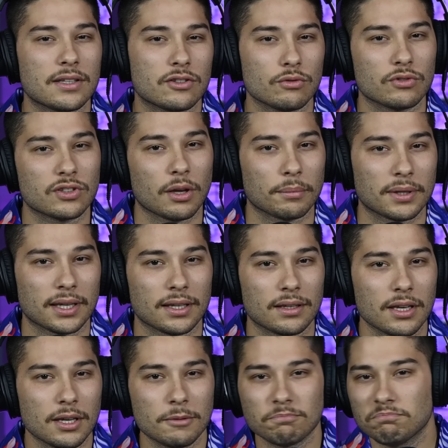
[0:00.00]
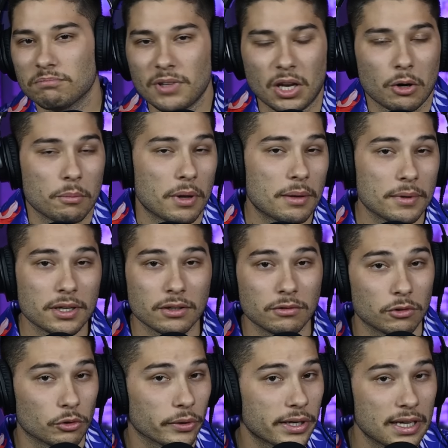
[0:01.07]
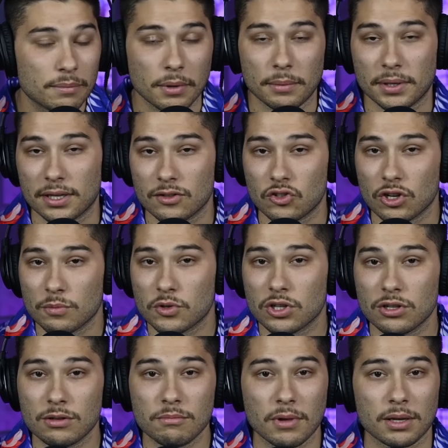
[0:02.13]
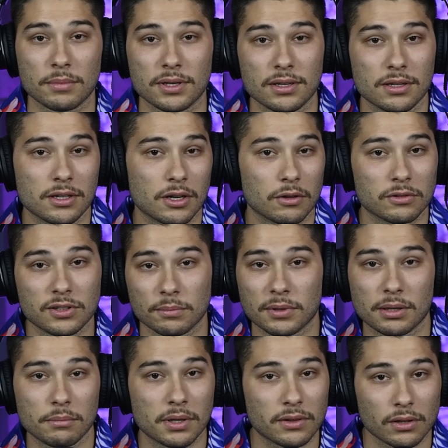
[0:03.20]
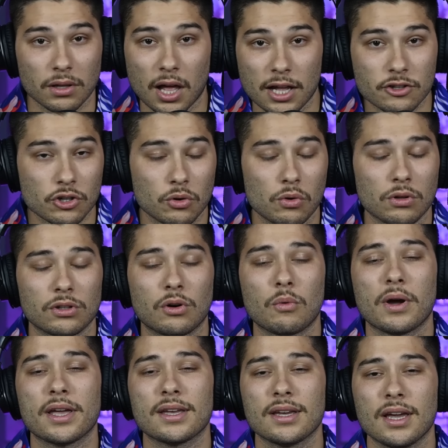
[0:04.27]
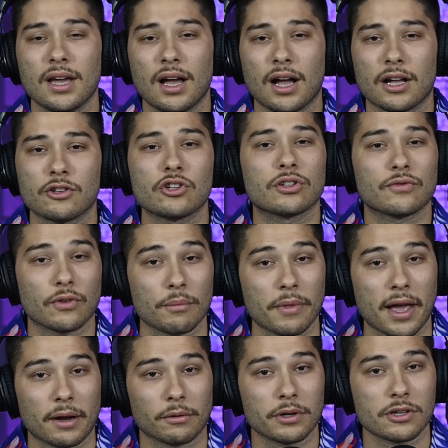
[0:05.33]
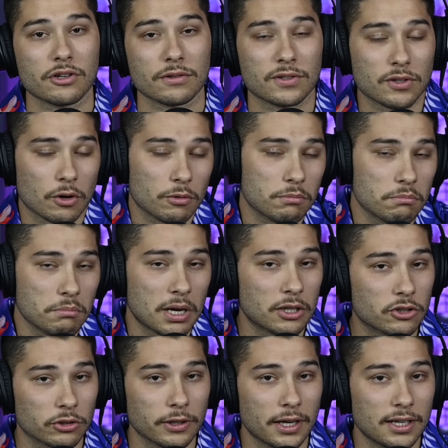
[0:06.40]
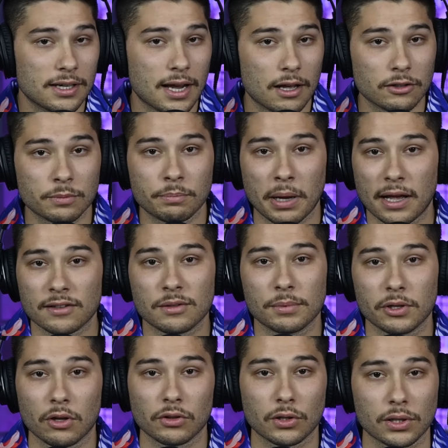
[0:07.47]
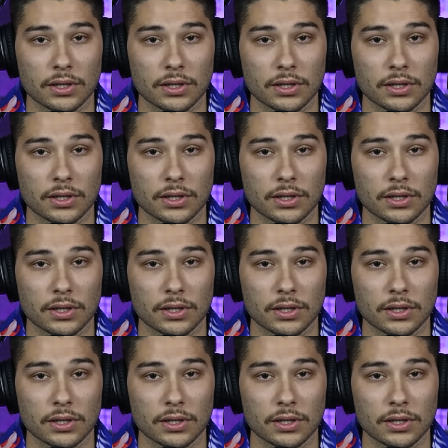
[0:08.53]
into something you know, maybe Greek, maybe Egyptian, maybe, you know, something mythological in a way, uh, just from that region. So Mediterranean house possibly on the